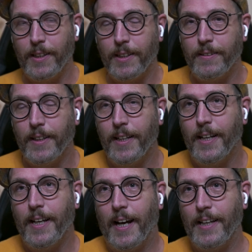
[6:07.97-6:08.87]
And
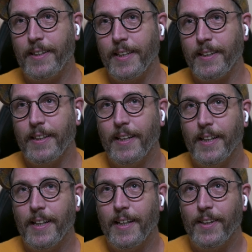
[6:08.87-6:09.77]
I think
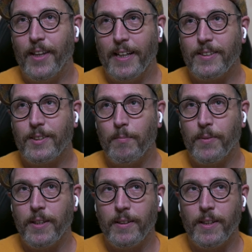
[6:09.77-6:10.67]
that's
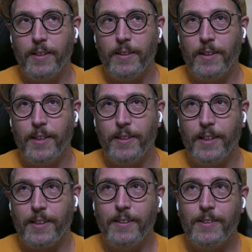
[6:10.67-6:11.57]
something
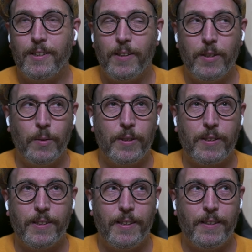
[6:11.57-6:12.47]
that
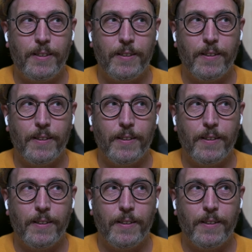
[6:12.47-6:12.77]
continuously